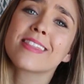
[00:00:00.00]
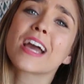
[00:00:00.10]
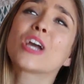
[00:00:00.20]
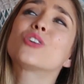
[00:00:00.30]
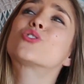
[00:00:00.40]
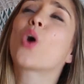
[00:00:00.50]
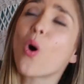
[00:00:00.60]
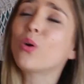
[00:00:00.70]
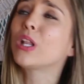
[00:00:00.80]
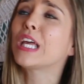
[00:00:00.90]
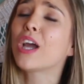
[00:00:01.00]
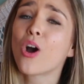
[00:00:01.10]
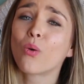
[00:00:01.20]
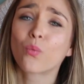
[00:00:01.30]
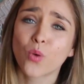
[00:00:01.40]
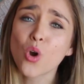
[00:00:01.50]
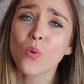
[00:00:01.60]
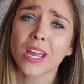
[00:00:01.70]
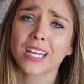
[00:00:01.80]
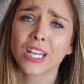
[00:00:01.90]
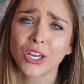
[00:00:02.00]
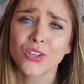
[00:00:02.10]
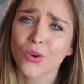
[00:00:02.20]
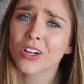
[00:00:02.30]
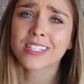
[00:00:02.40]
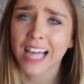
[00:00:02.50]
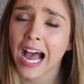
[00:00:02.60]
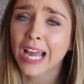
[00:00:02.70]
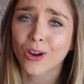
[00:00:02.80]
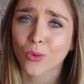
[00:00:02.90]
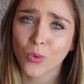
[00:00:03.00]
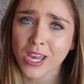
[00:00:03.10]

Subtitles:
that could totally ruin your entire